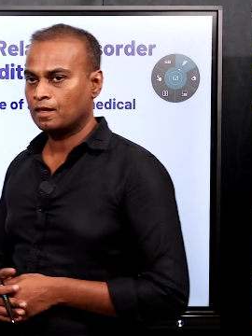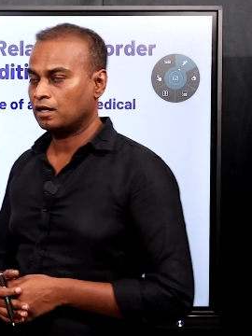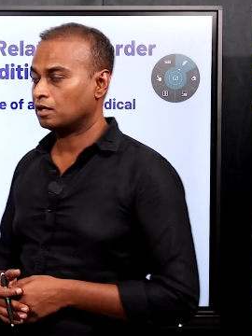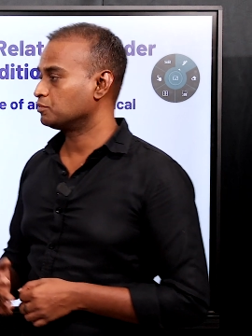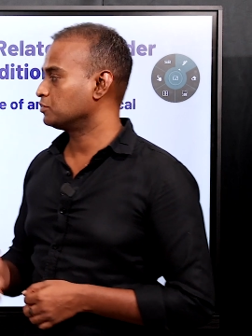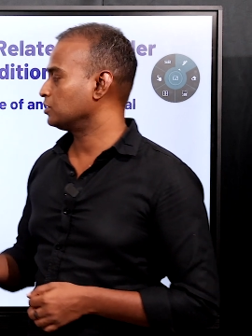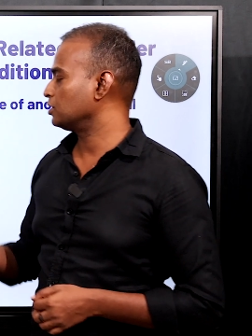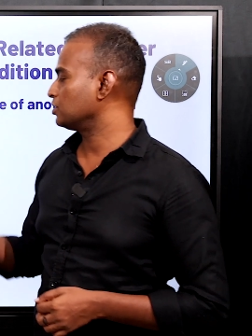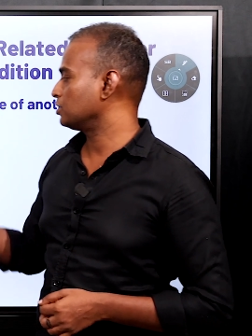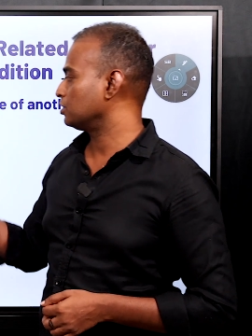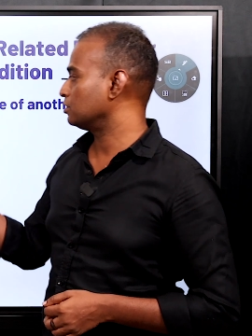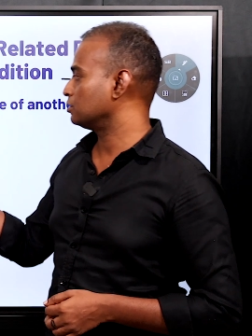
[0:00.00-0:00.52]

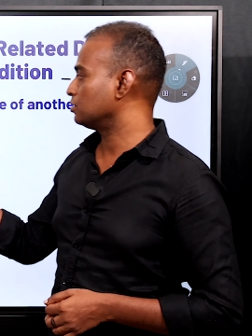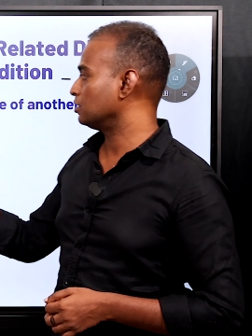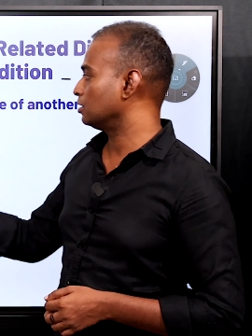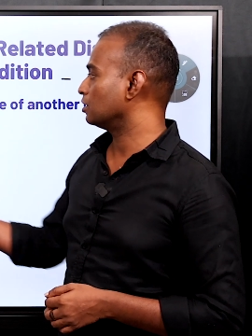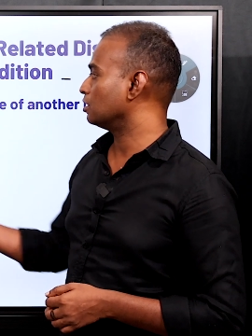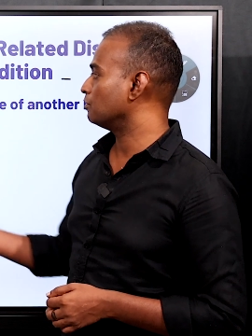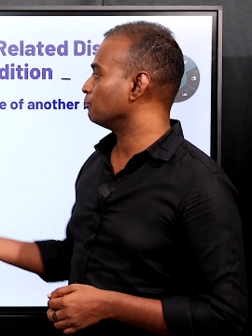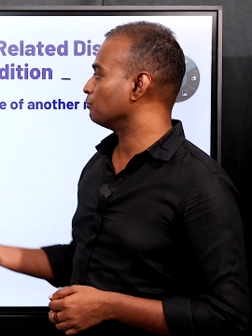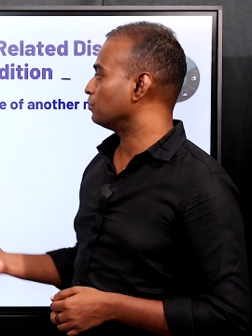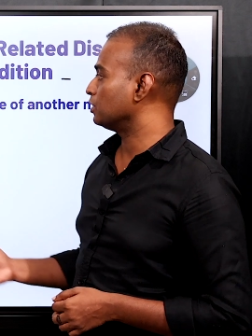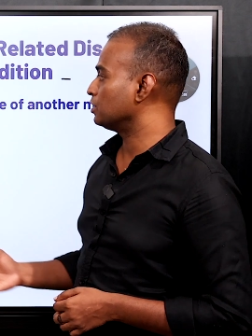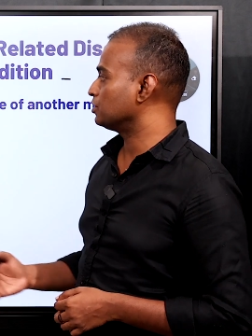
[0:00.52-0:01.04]
obsessions and
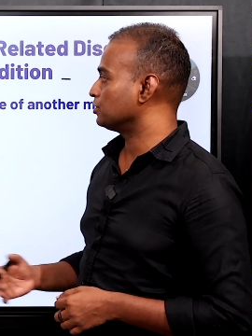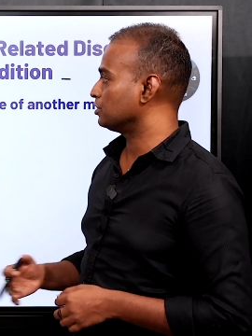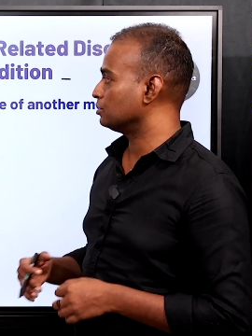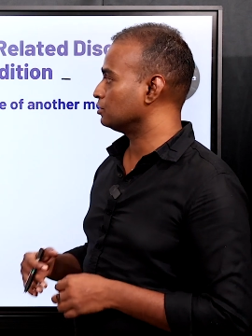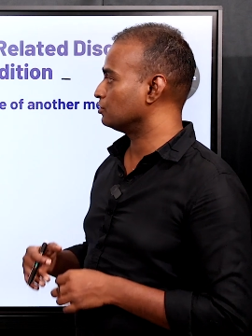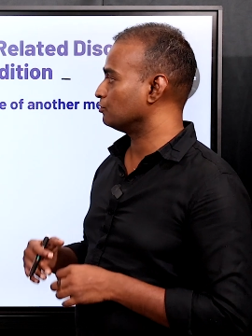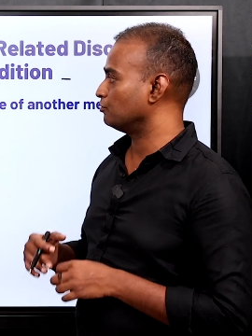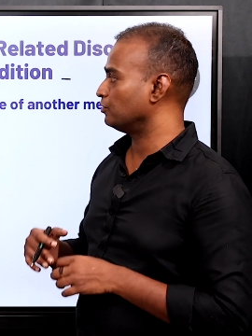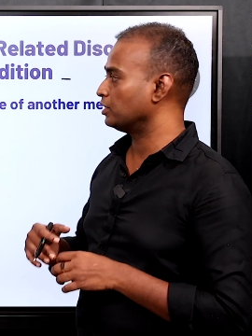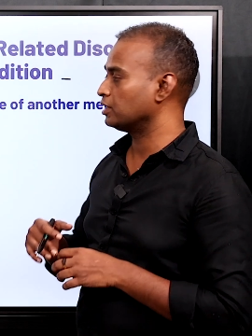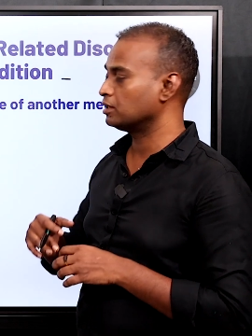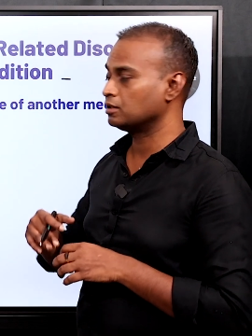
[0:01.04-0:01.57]

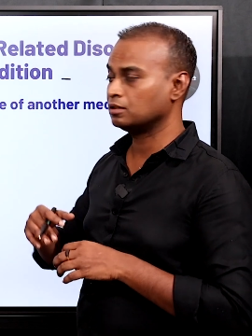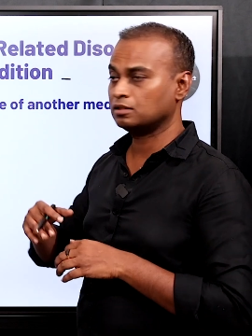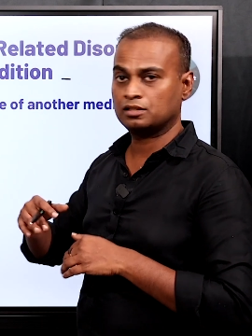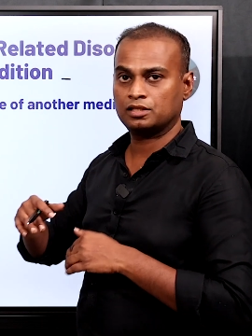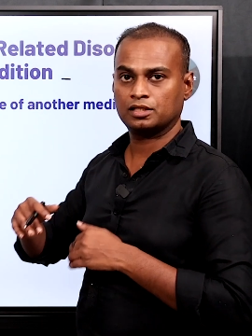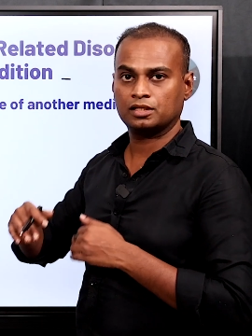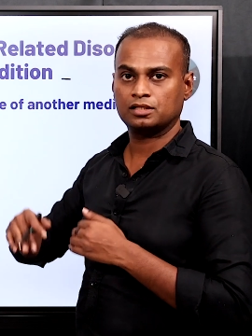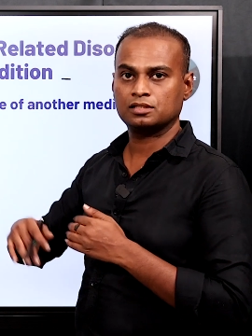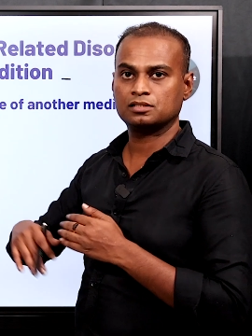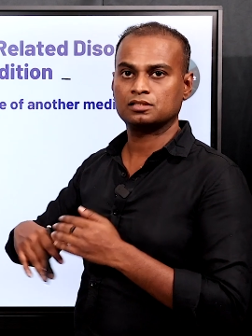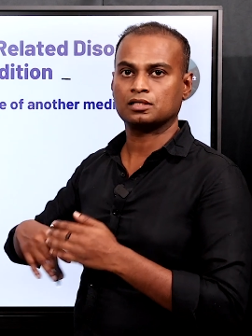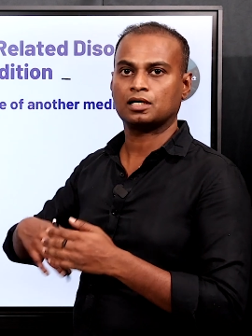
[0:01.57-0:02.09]
compulsions when
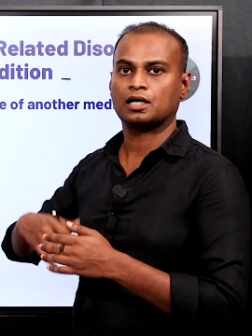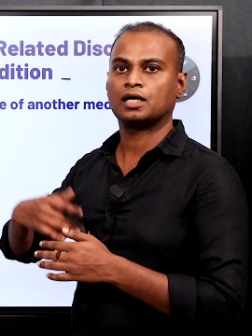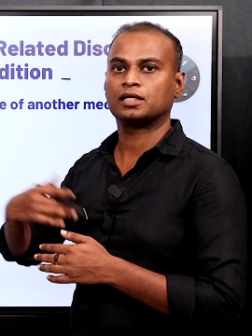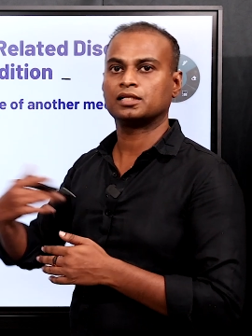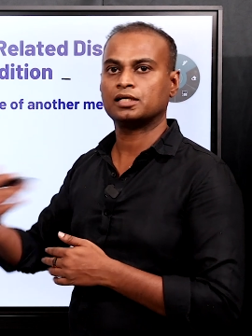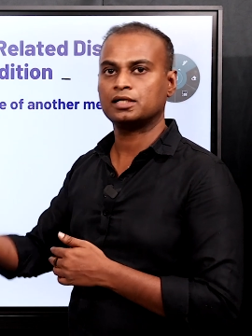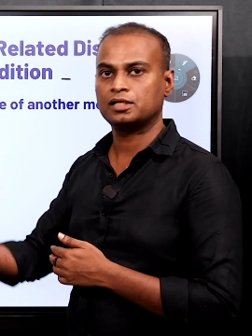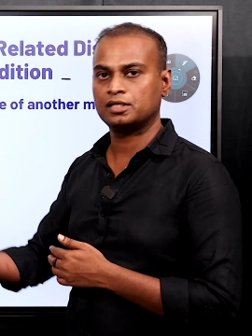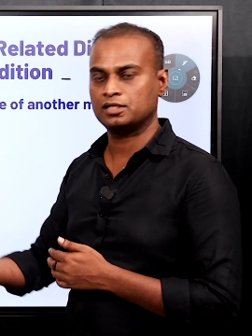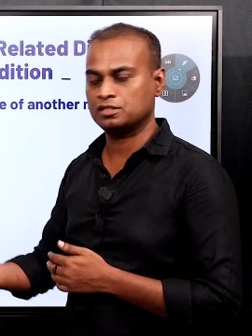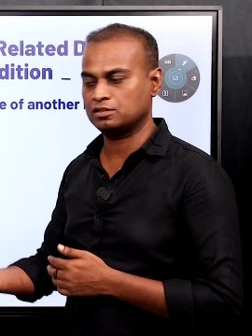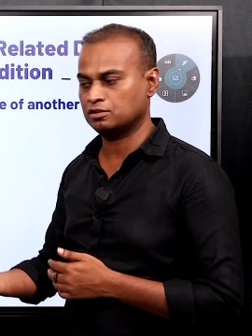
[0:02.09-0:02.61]
there is
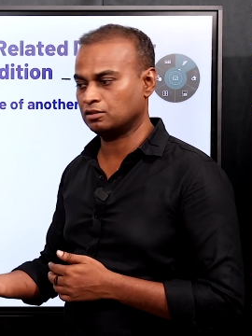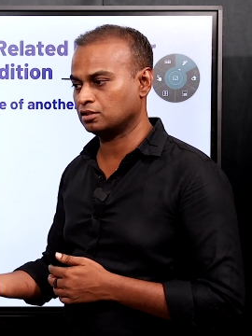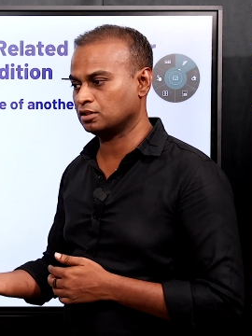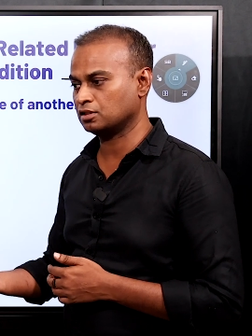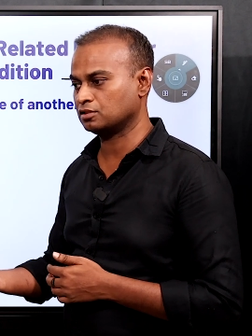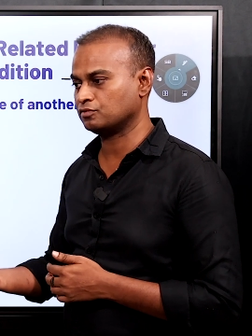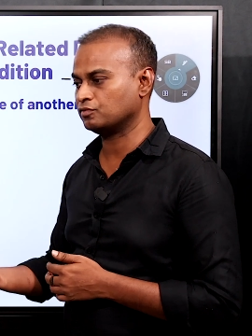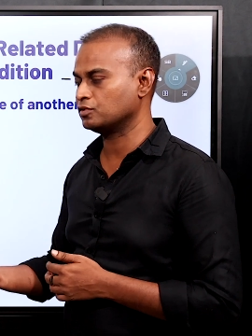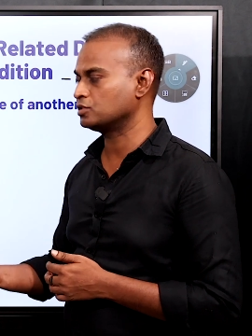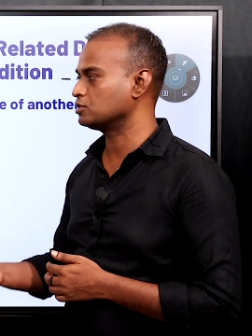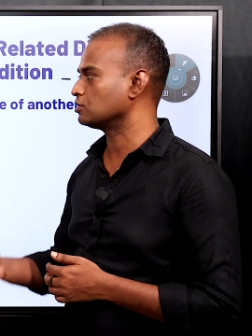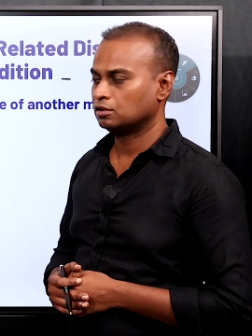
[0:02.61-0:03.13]
other
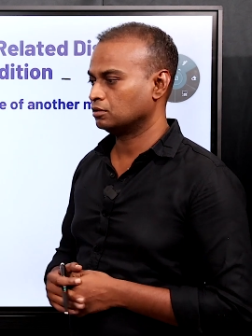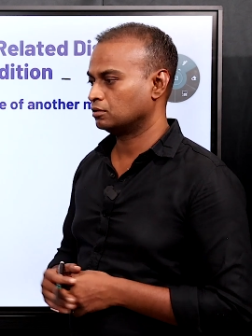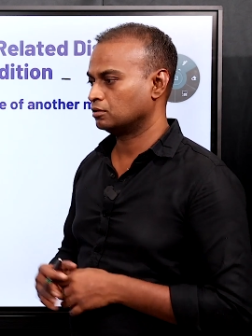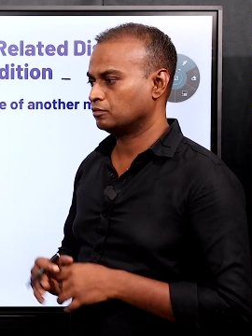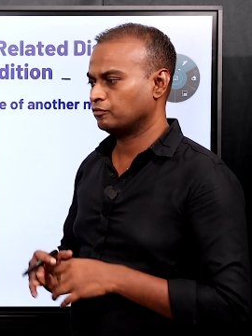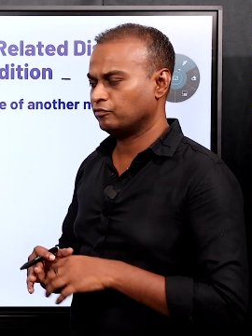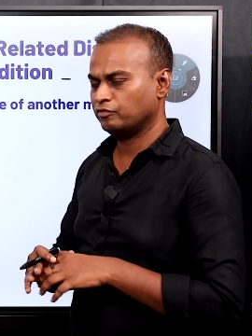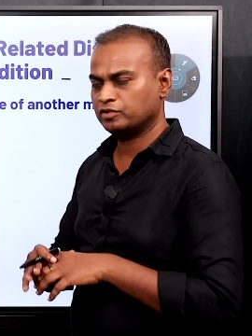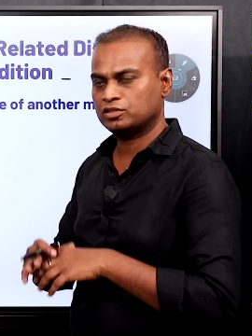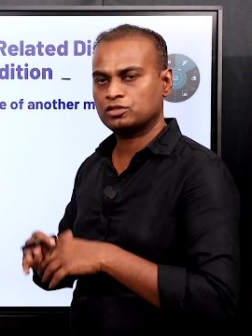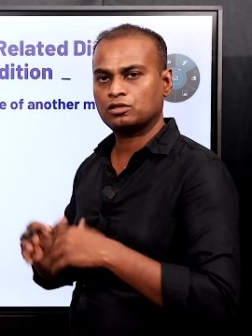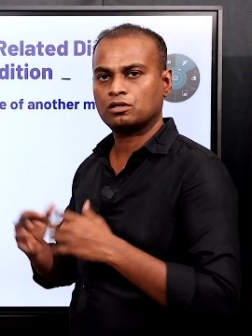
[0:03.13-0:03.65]
disorders
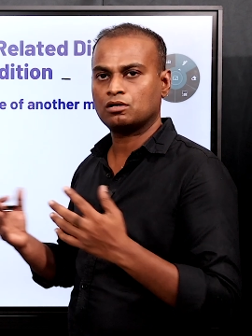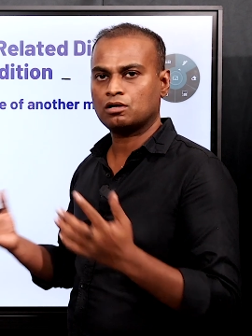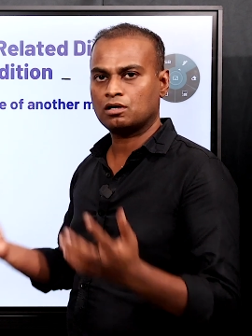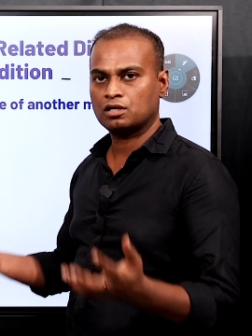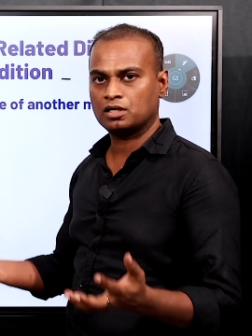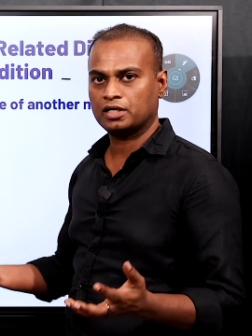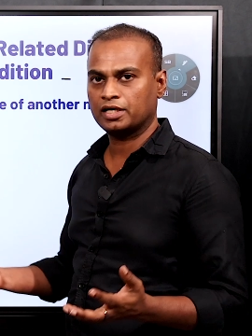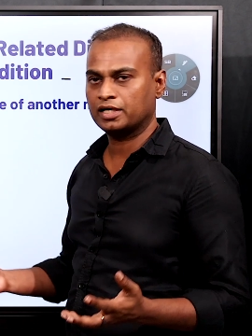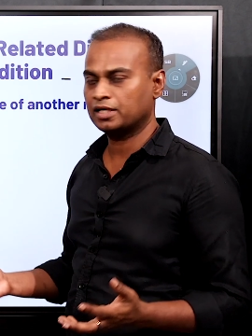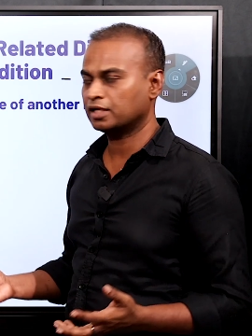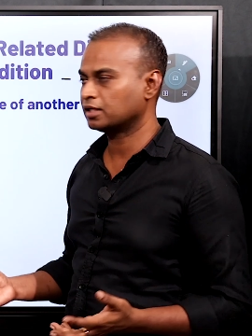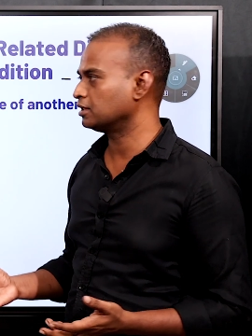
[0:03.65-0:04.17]
which are
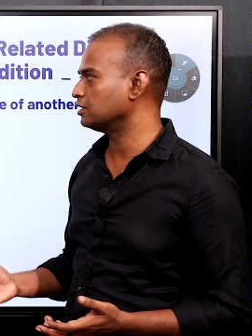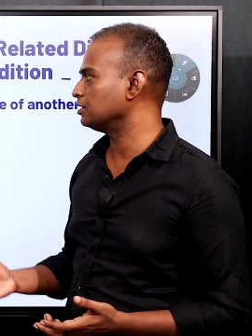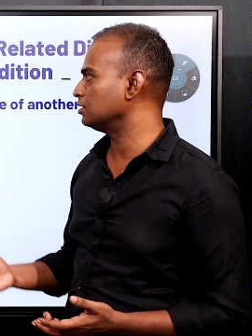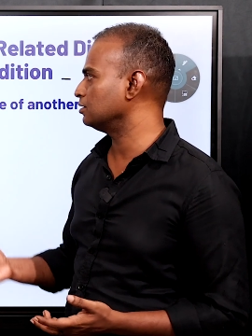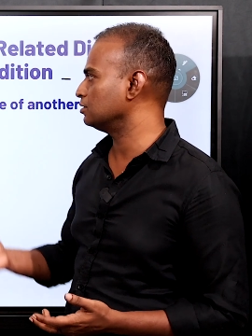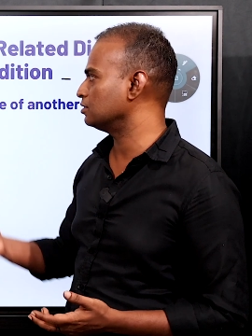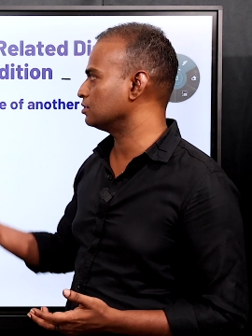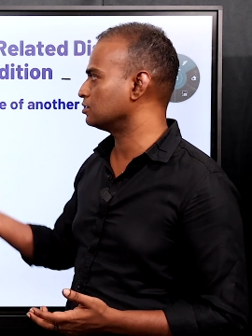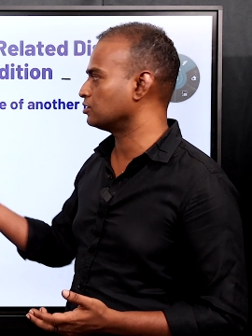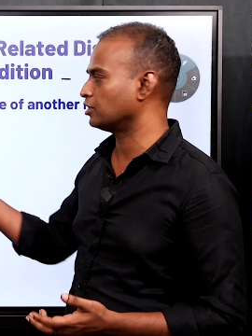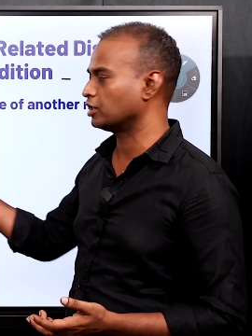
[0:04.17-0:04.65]
not directly